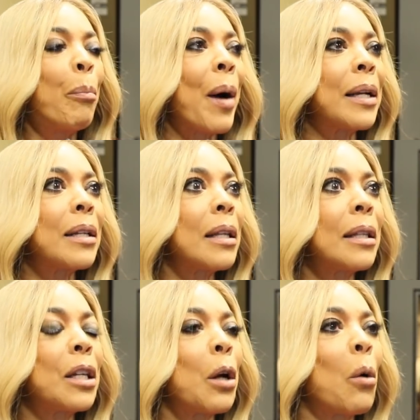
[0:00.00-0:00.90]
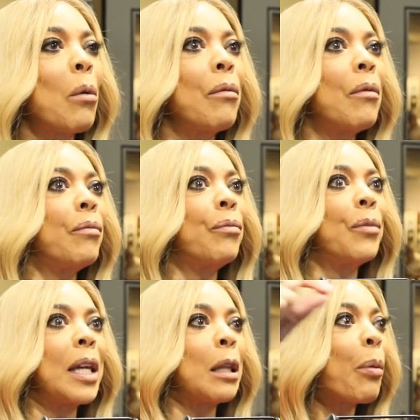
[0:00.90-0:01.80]
But,
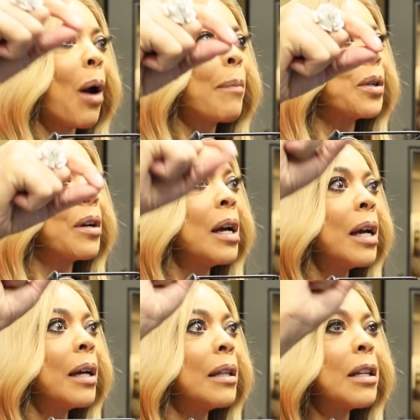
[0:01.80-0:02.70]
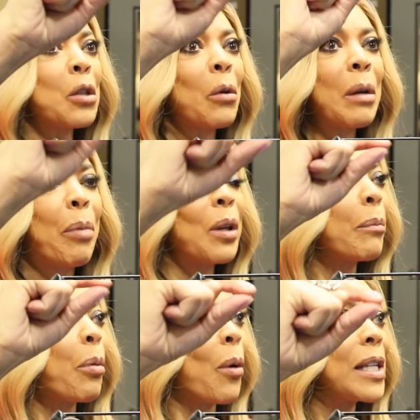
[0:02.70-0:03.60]
in the prompter, there's only
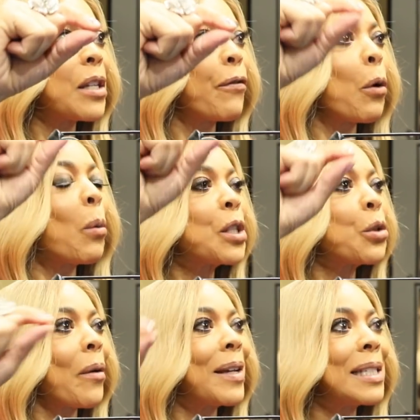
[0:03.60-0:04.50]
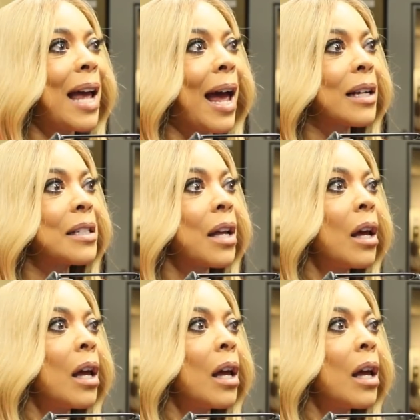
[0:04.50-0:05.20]
bullet points for what story's next.